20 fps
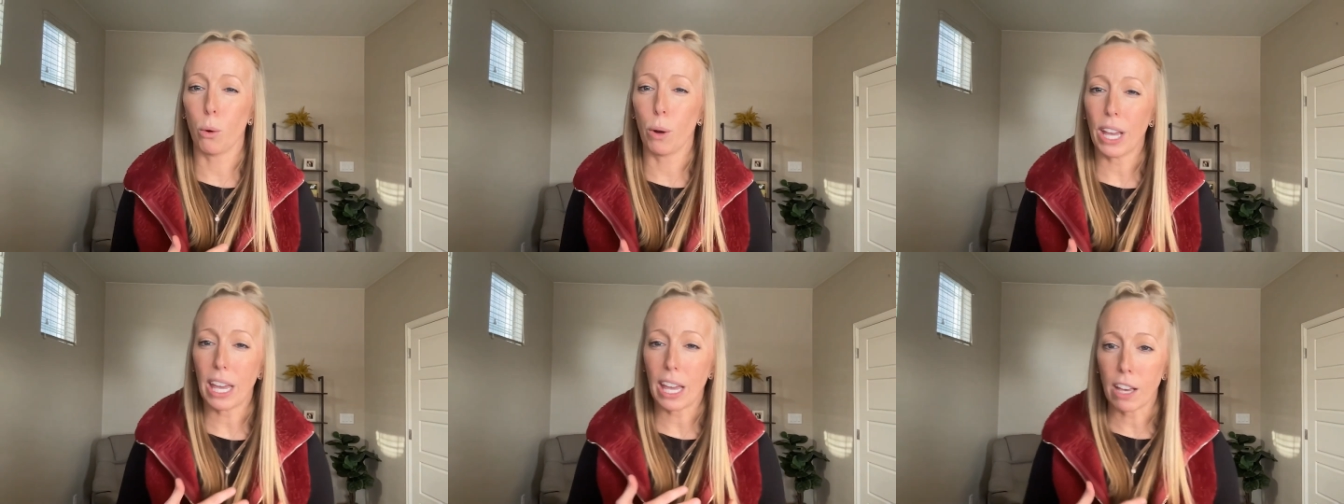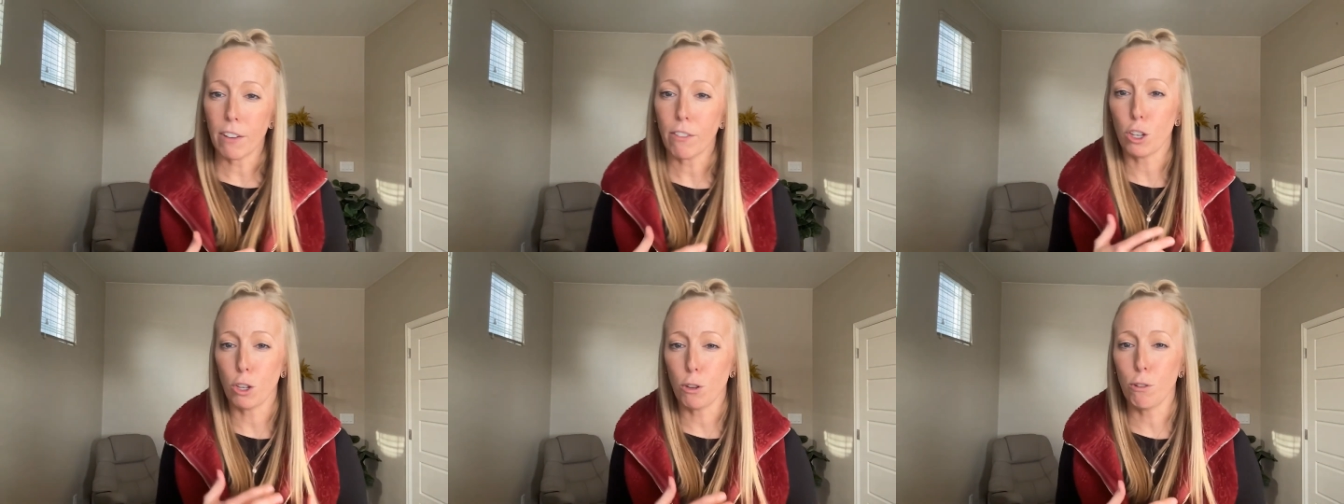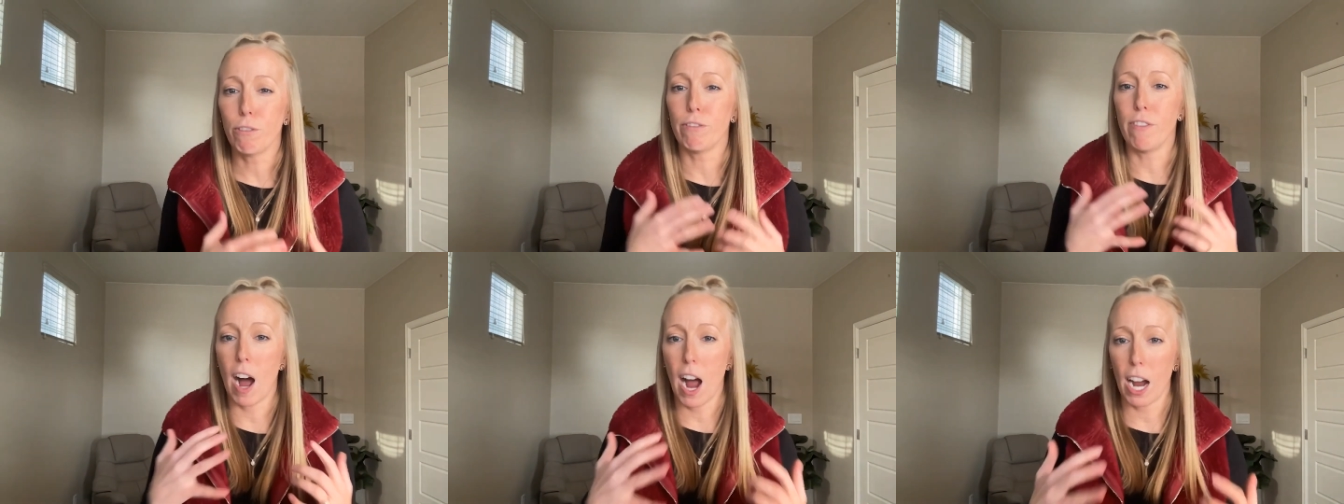so if
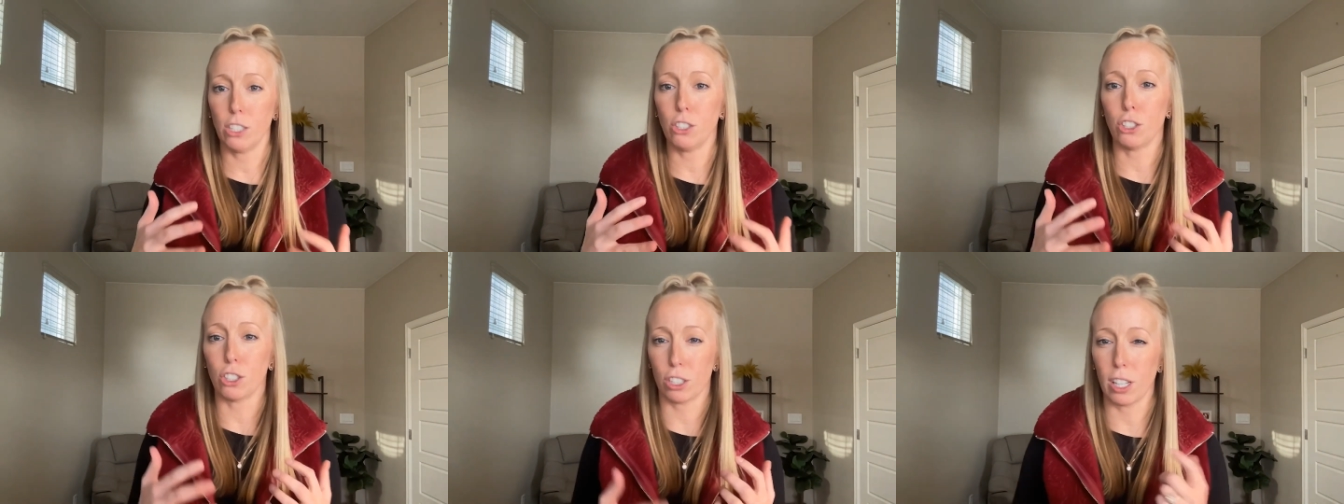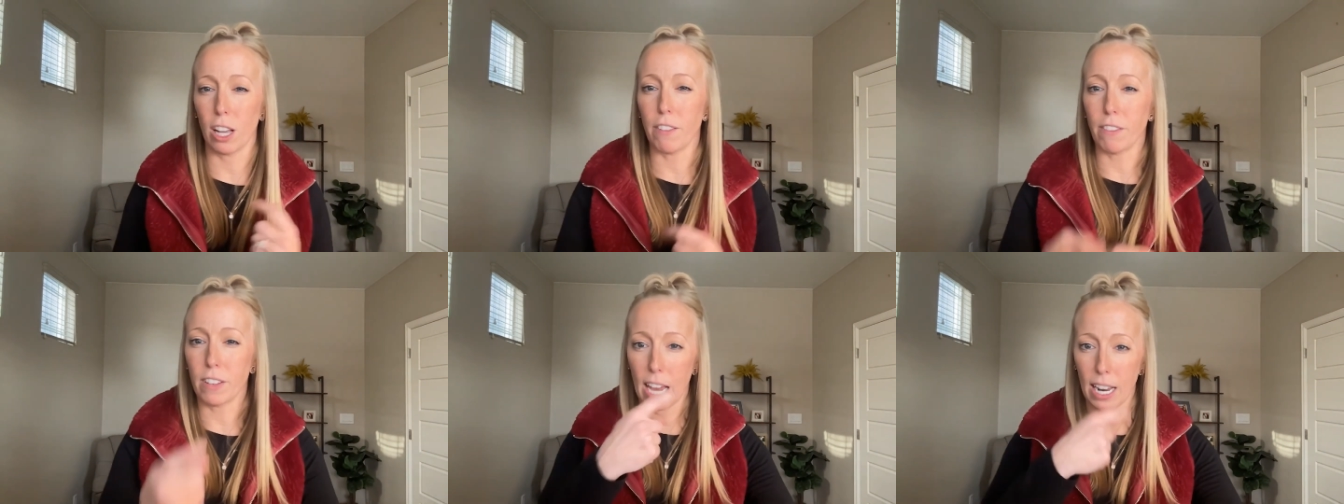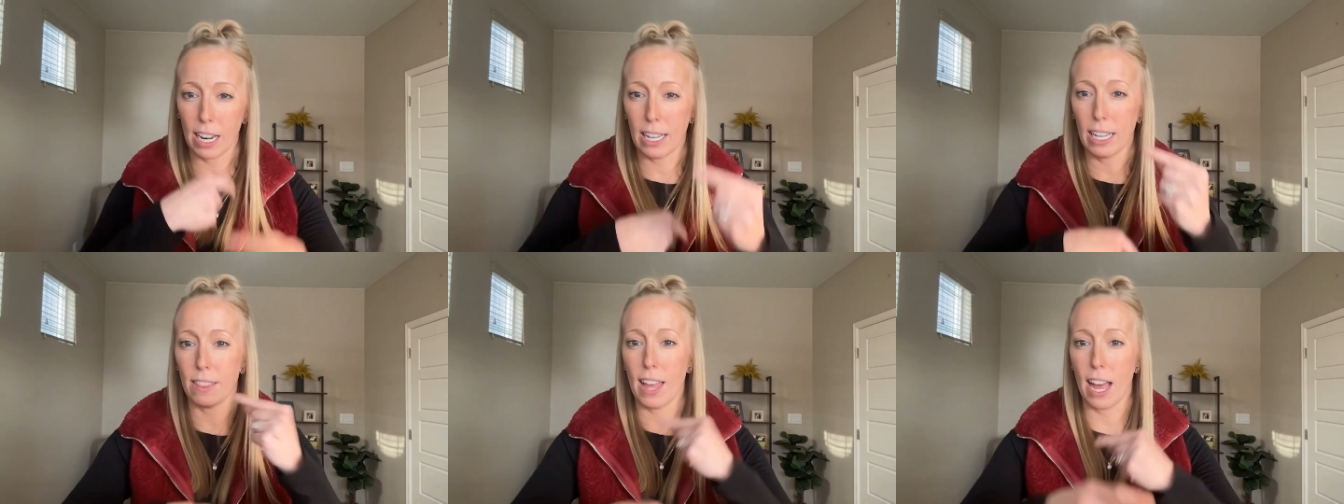you find yourself
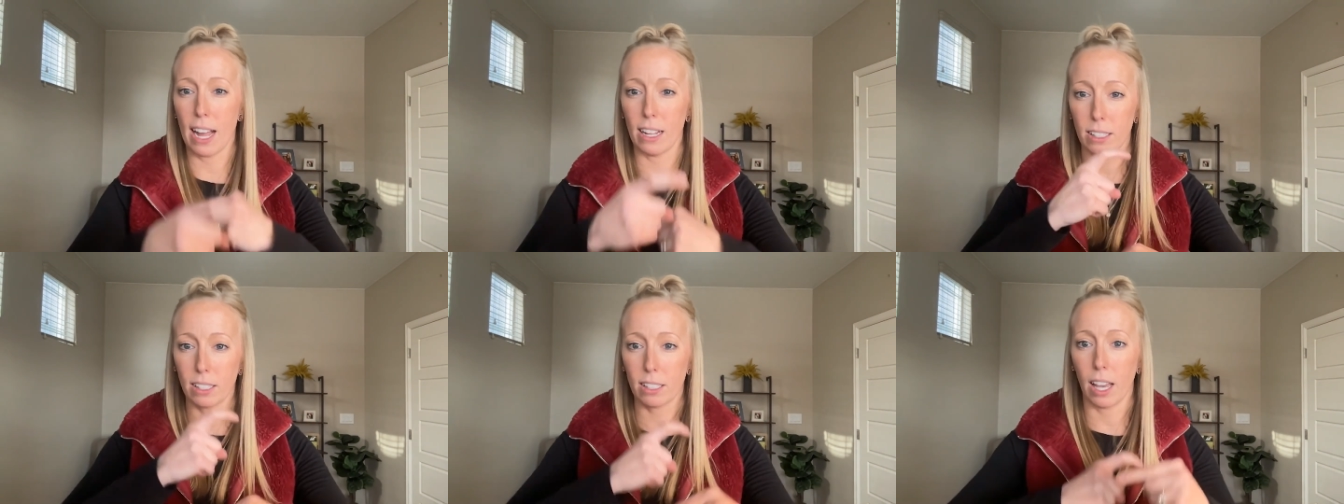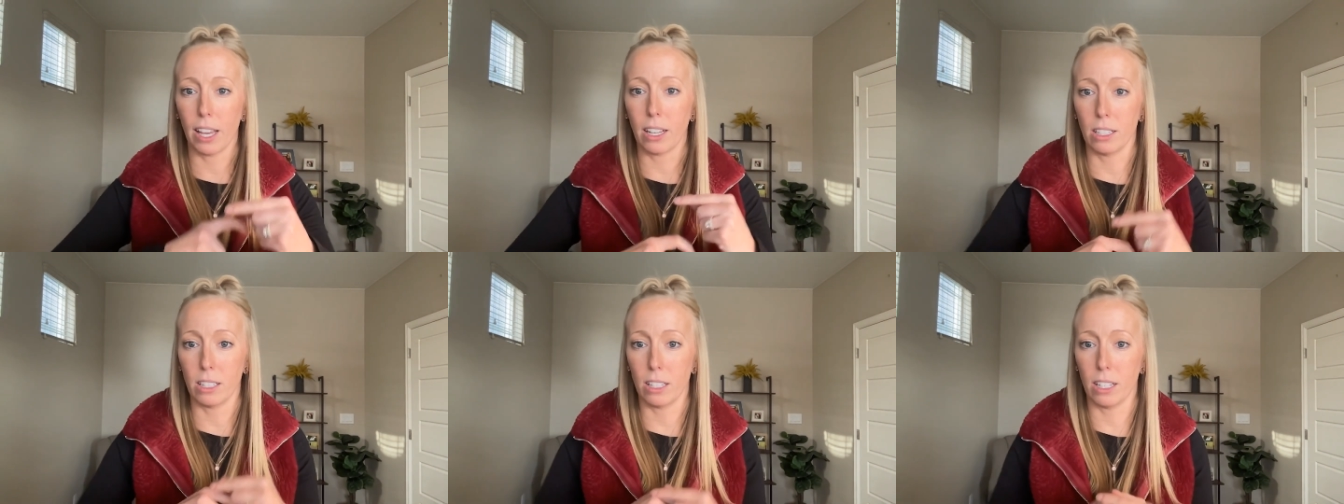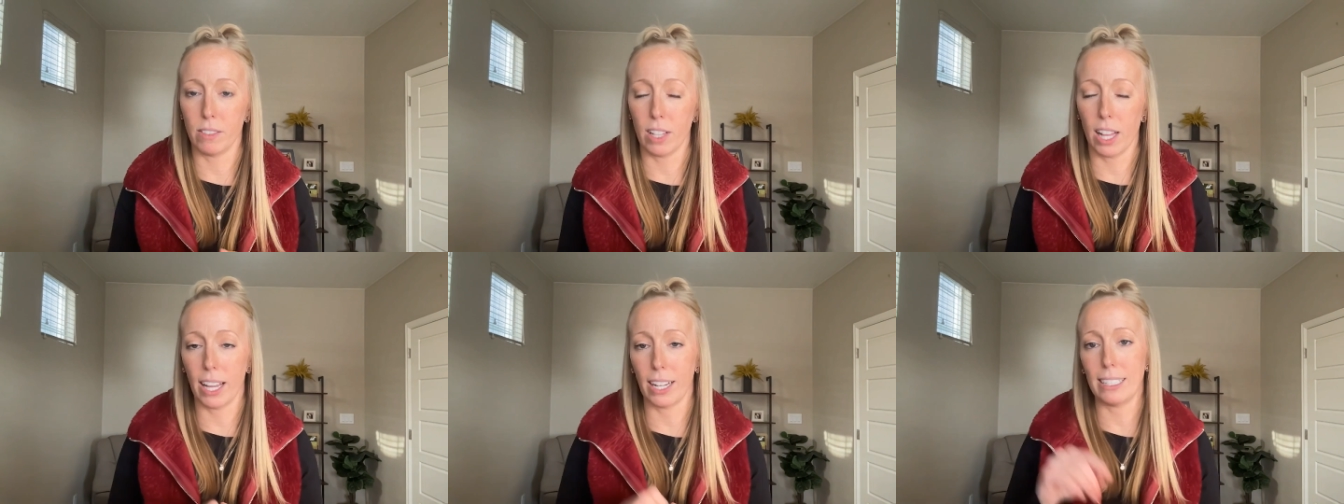getting in that
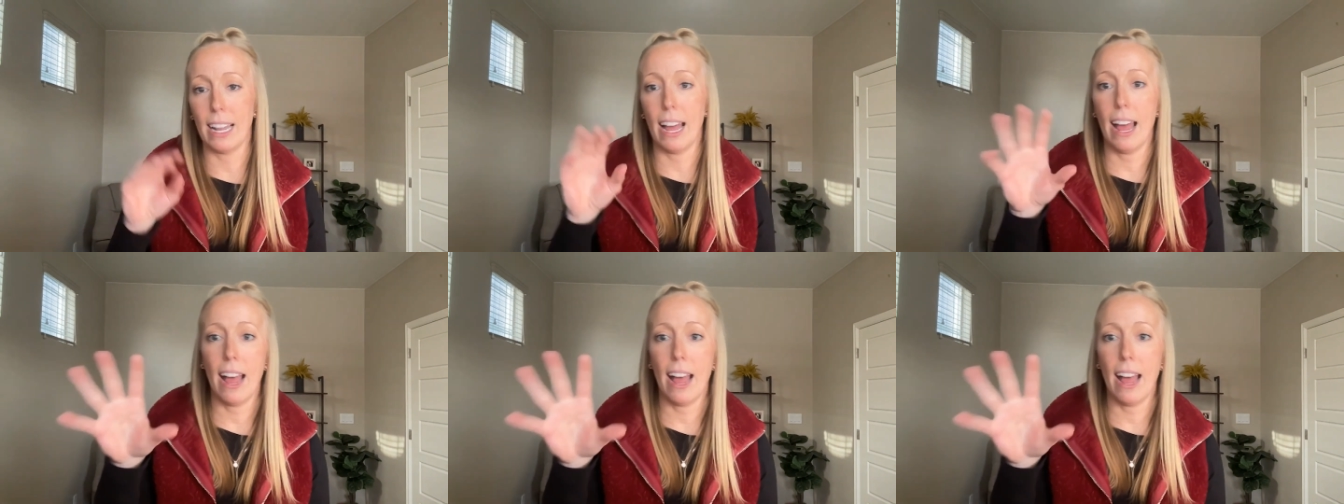cycle of like,